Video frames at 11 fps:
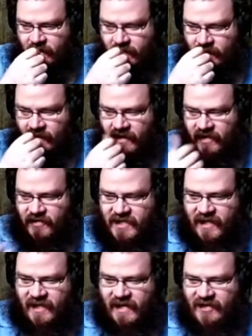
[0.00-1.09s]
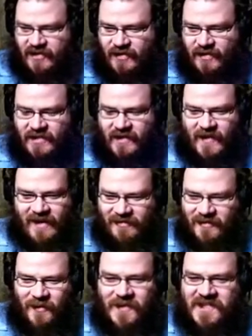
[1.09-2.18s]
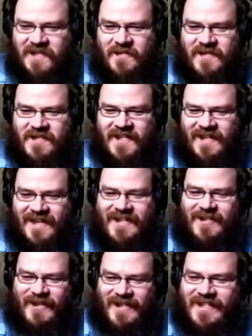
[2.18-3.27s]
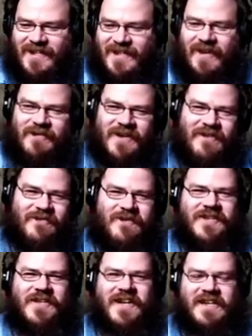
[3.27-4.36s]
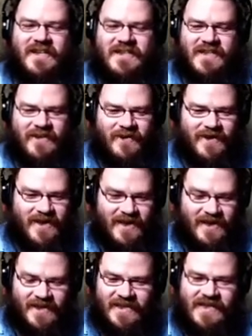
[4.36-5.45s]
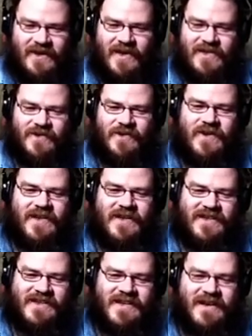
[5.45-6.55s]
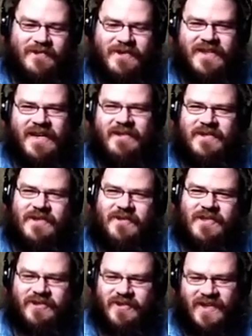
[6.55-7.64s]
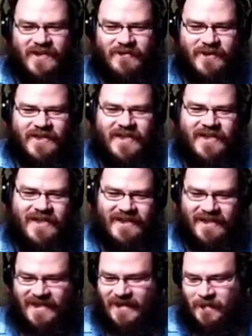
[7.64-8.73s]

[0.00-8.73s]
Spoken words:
Are you using an actual Atari? Of course I'm using an actual Atari 5-foot giant. That's how I do things. I'm an original hardware kind of guy.